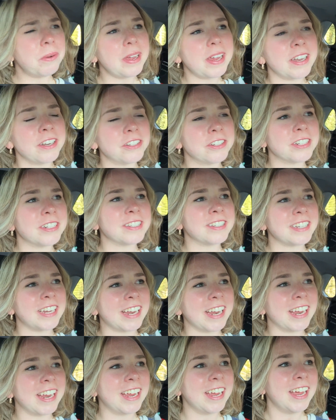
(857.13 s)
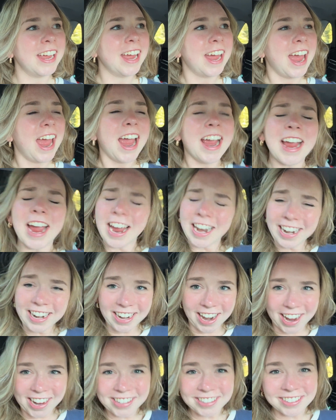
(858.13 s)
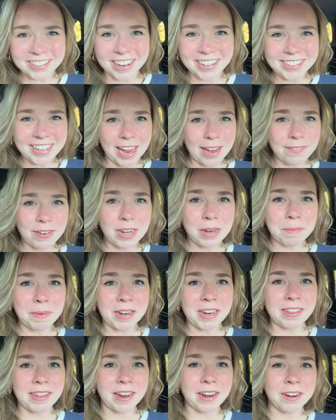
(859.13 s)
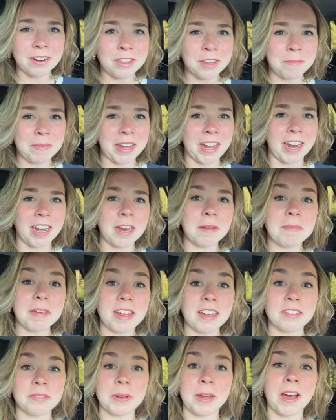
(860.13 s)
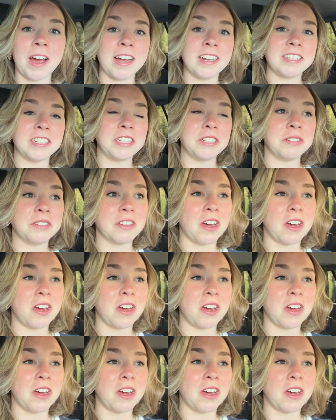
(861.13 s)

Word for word: interesting and kind of nice not to have anybody there in the beginning because we got to use